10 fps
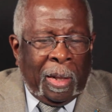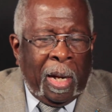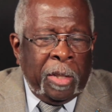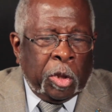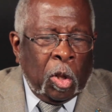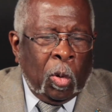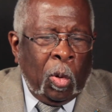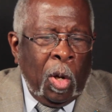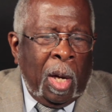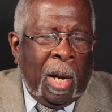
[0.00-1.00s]
And
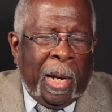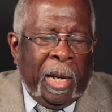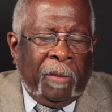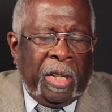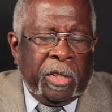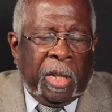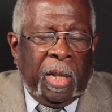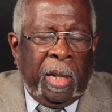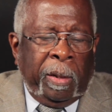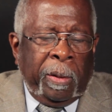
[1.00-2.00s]
so I have
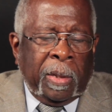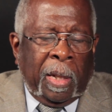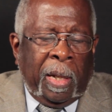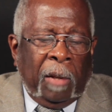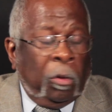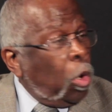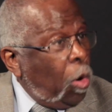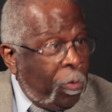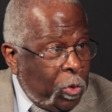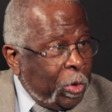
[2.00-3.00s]
educators, I have
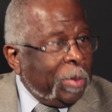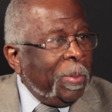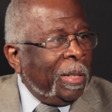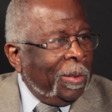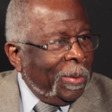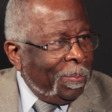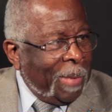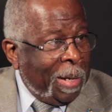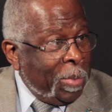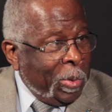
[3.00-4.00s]
law enforcement on
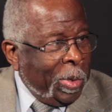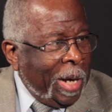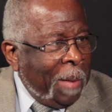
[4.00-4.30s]
my board.